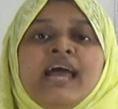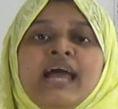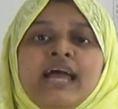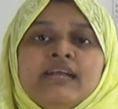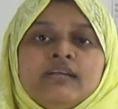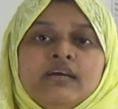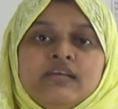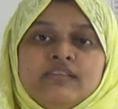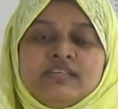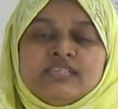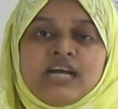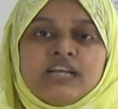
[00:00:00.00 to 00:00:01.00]
And
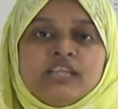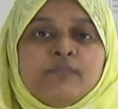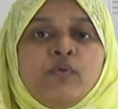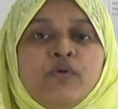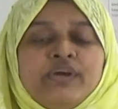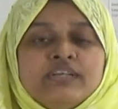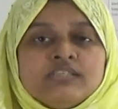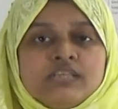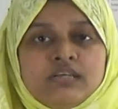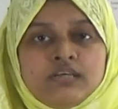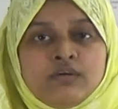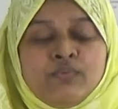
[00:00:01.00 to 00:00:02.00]
these are the points
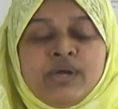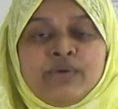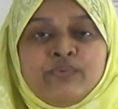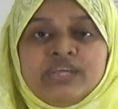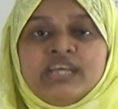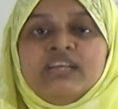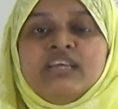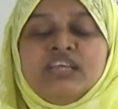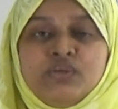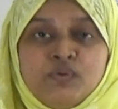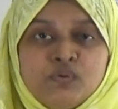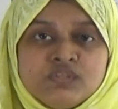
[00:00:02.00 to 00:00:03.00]
where we can
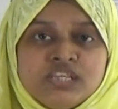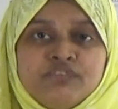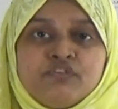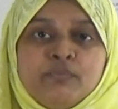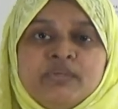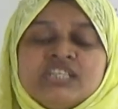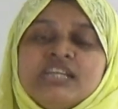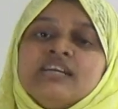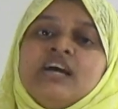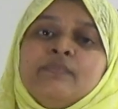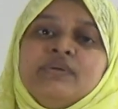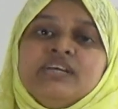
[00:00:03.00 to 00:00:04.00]
use information and
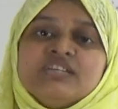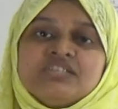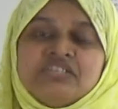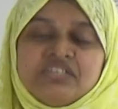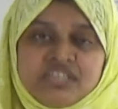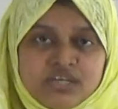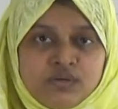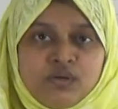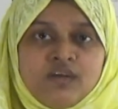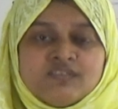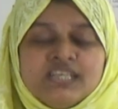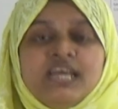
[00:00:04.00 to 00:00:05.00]
communication
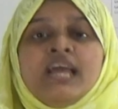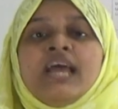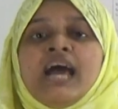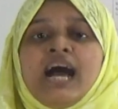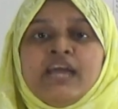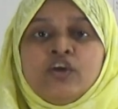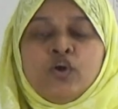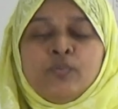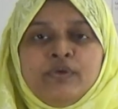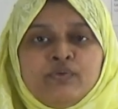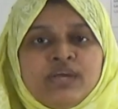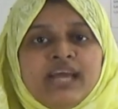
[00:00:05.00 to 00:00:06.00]
technology. I hope
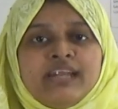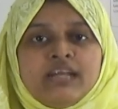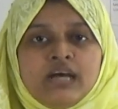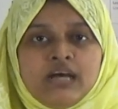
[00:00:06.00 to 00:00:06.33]
you can